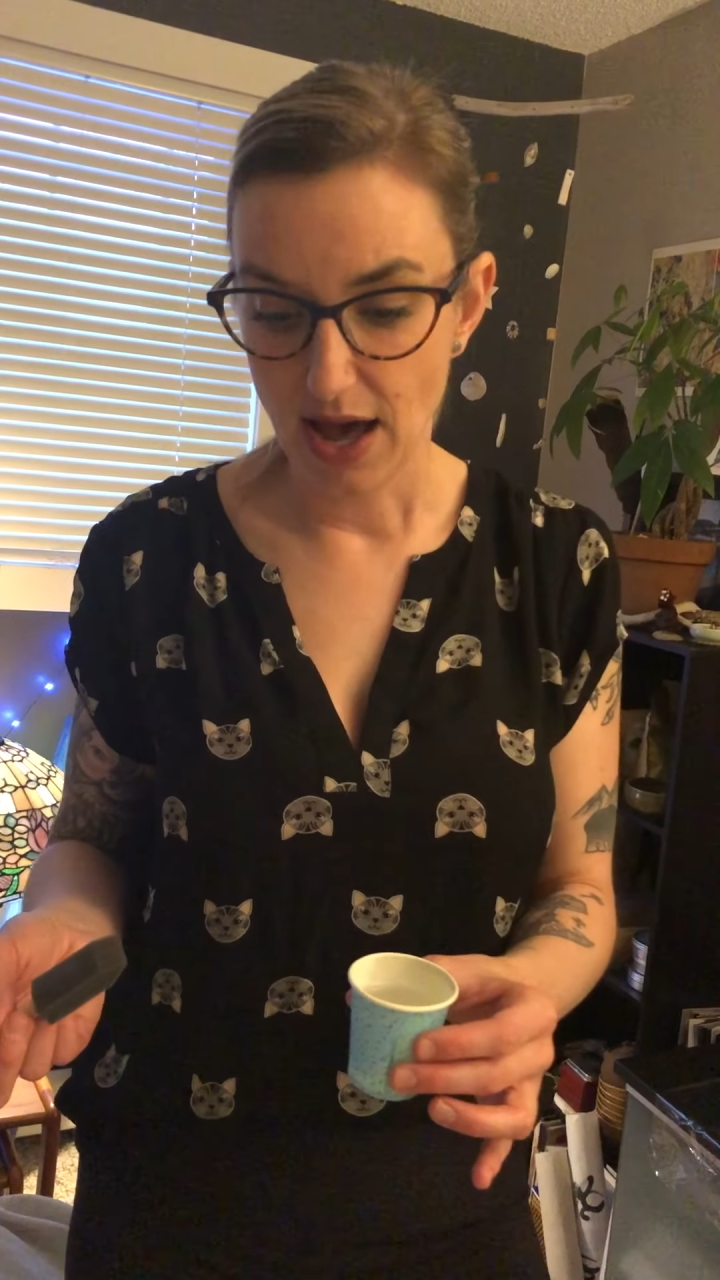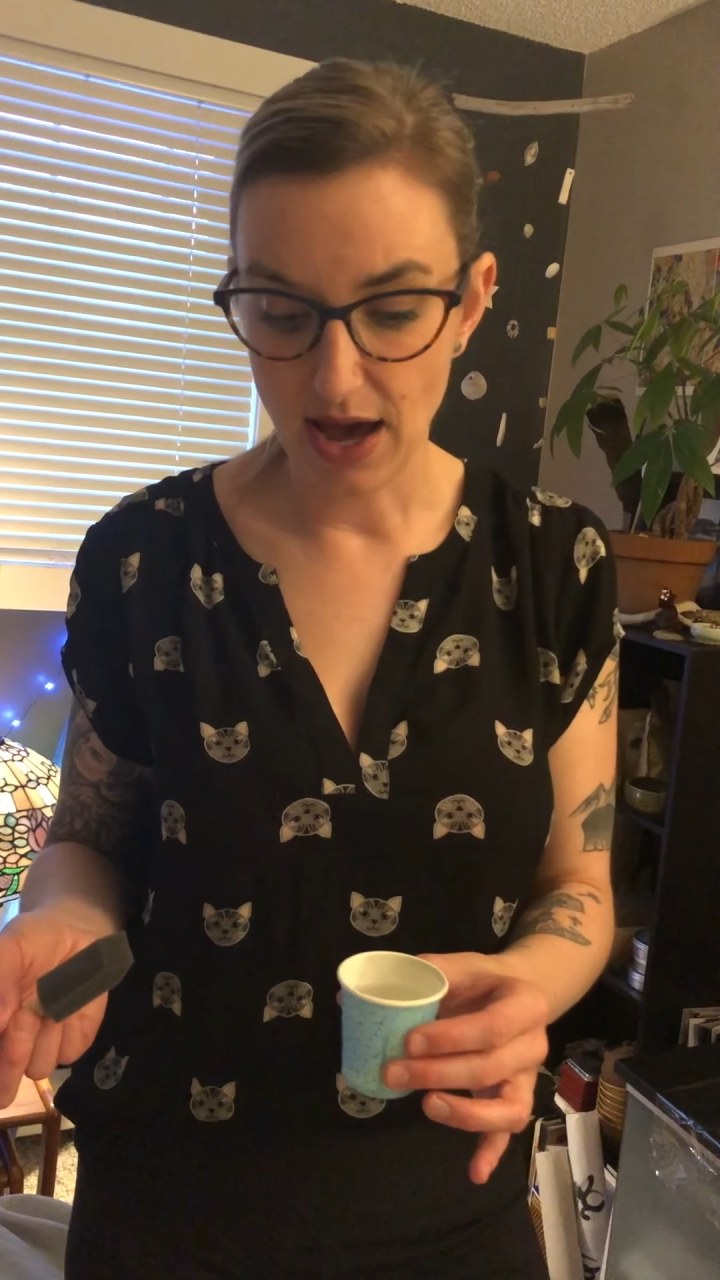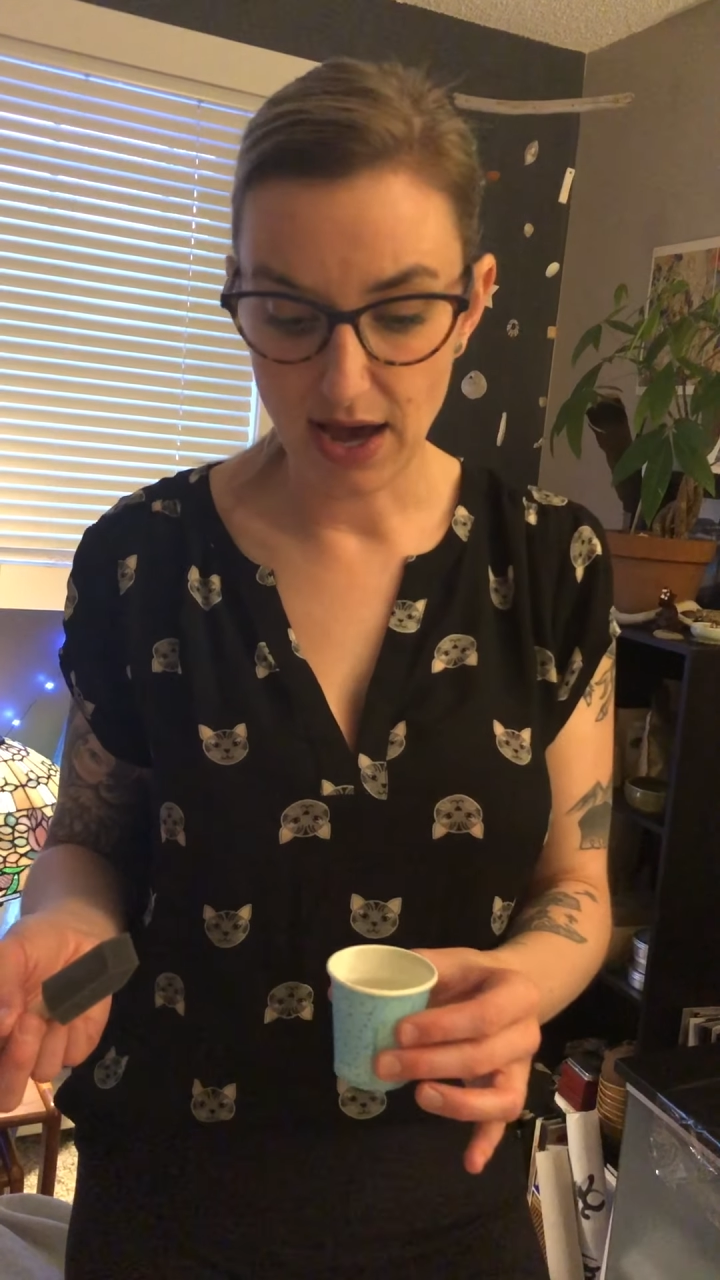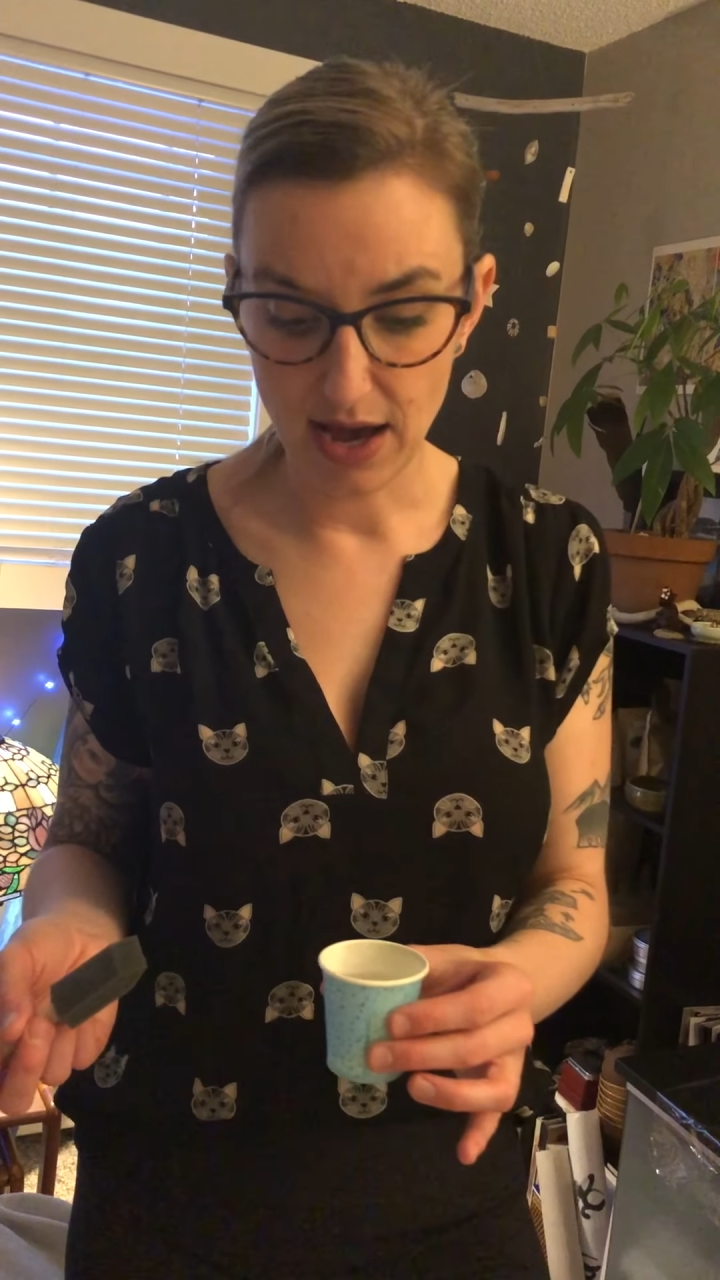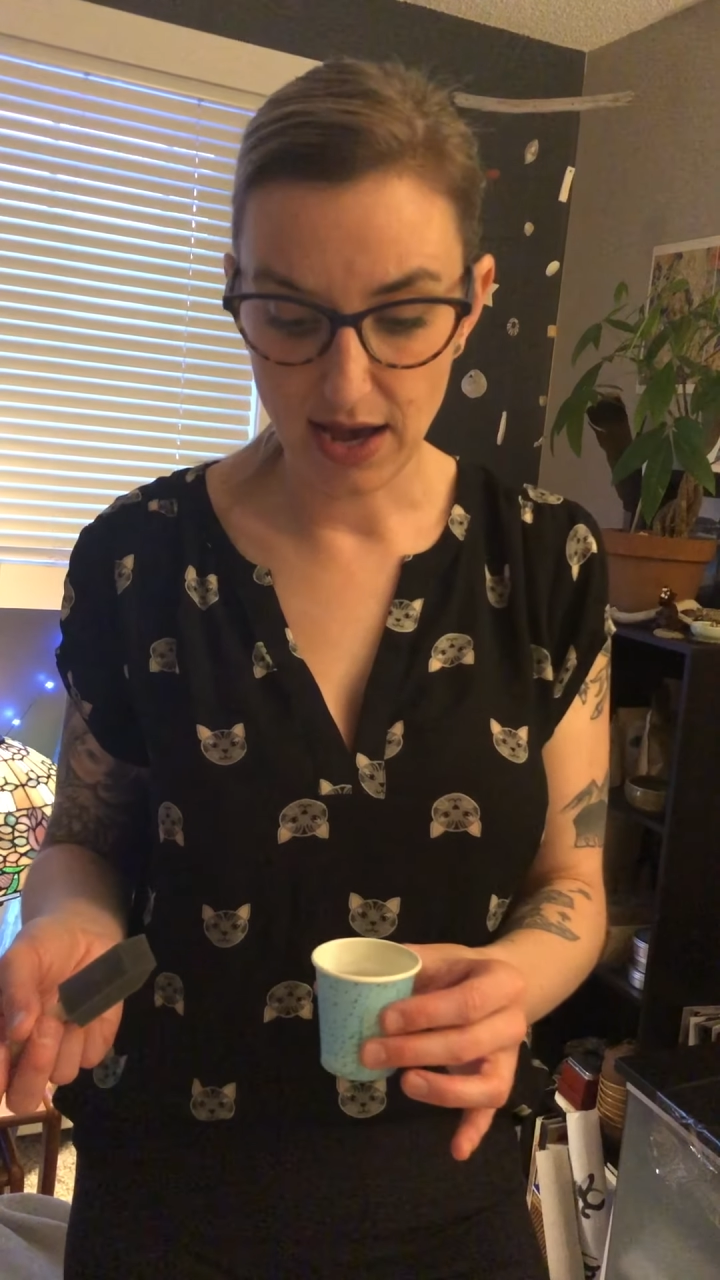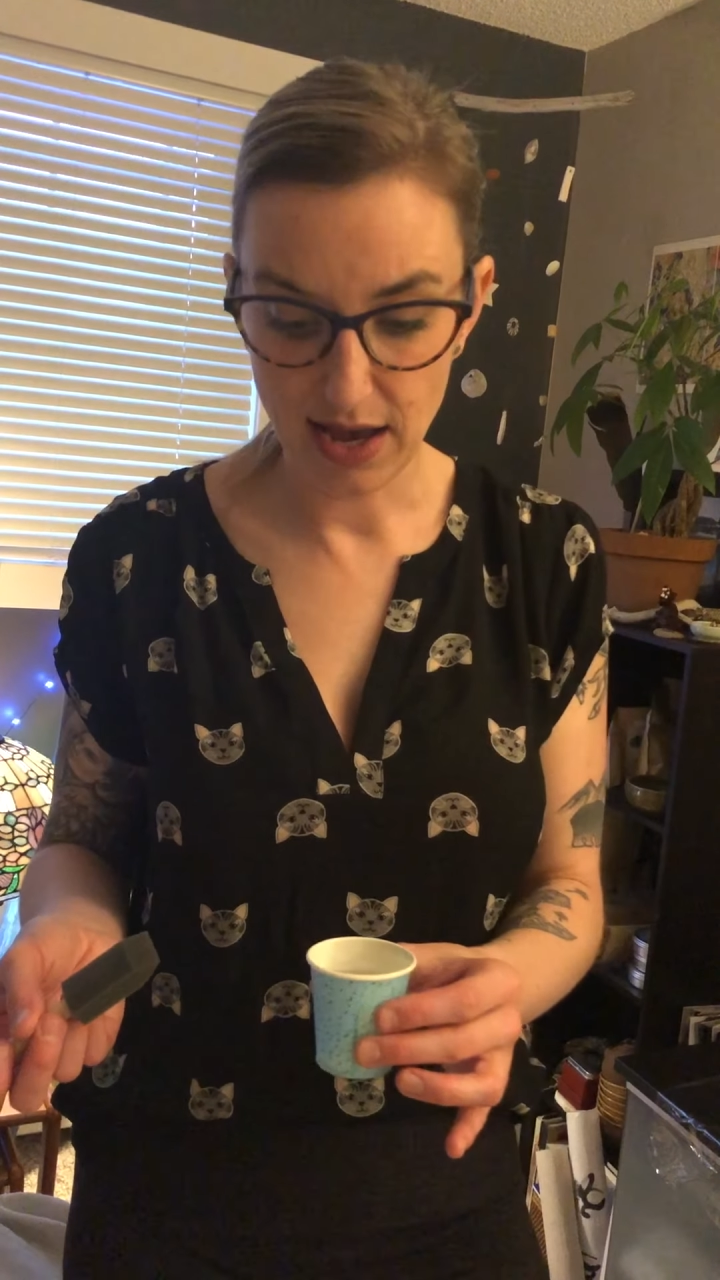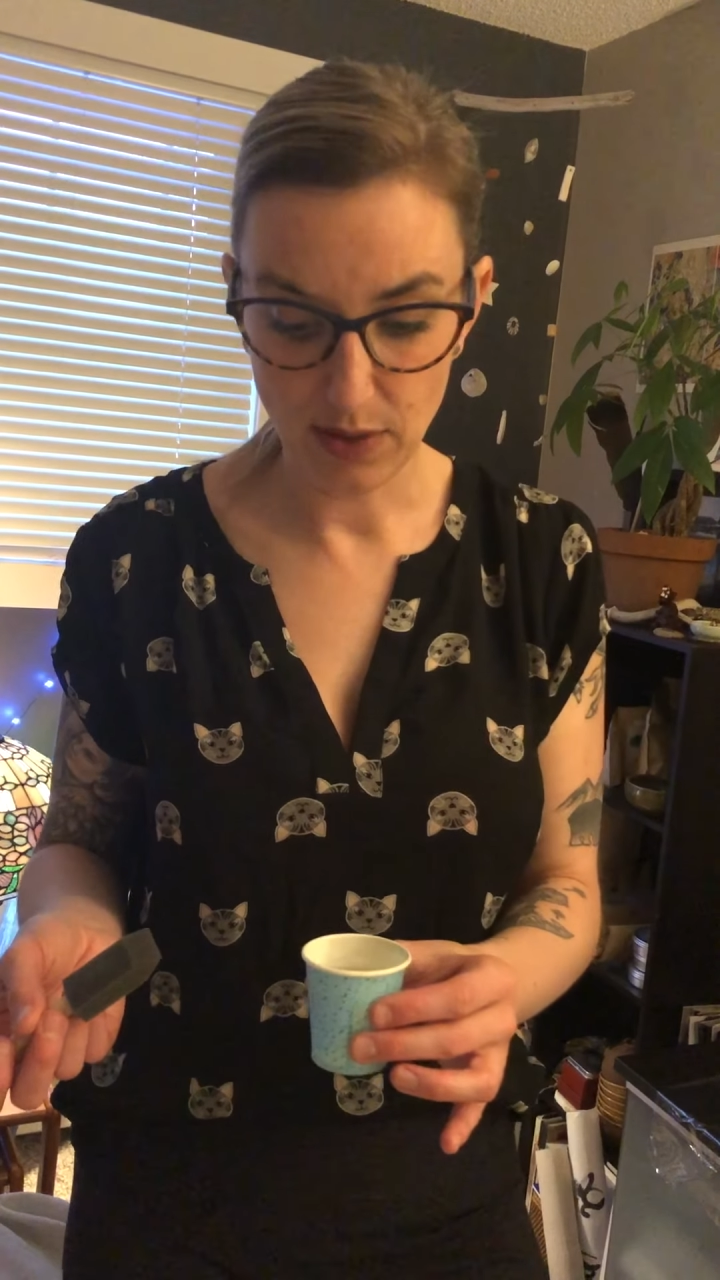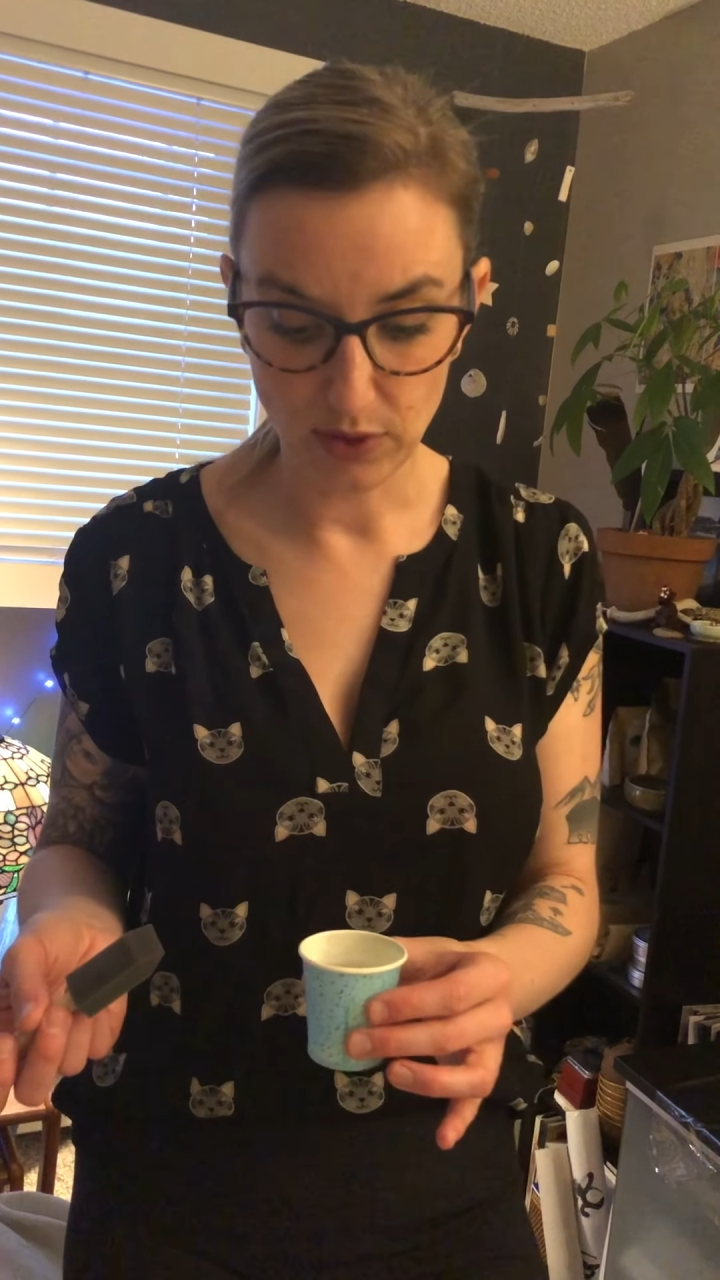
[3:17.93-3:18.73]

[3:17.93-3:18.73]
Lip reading: I